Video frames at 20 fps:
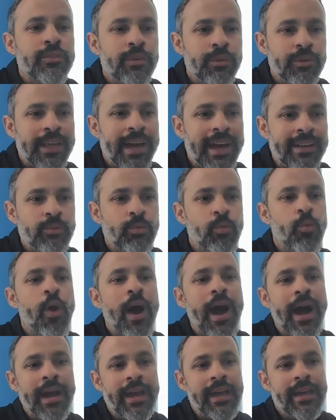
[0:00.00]
So that's
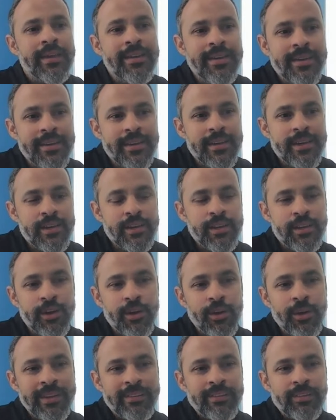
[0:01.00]
why,
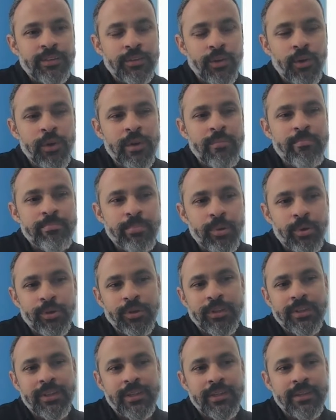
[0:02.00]
it's so
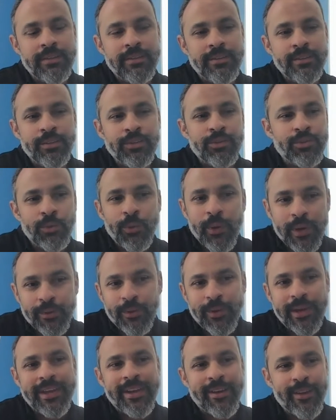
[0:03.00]
important just to
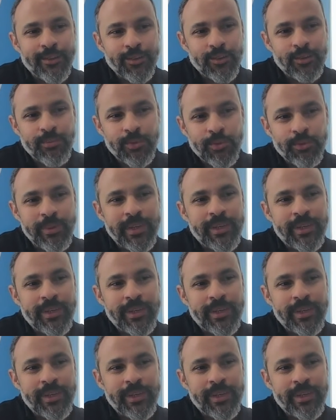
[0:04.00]
educate customers,